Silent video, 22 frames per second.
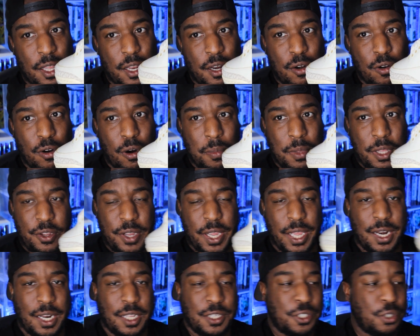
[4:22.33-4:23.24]
Normally, you
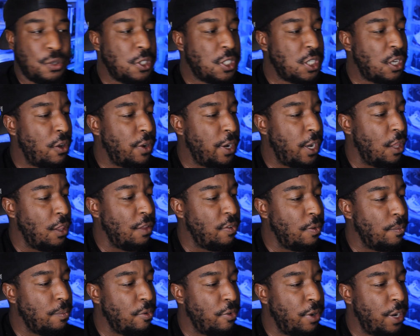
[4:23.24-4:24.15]
get a two tone
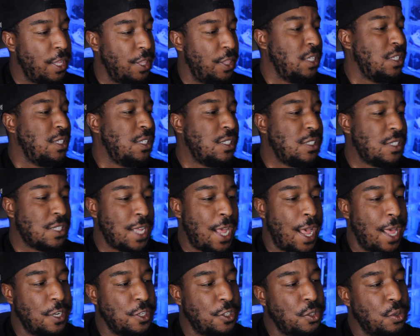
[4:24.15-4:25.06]
elephant print, and this is
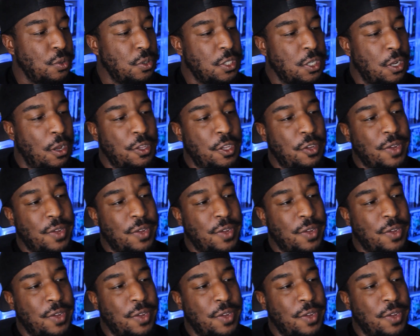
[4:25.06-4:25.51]
kind of two tone.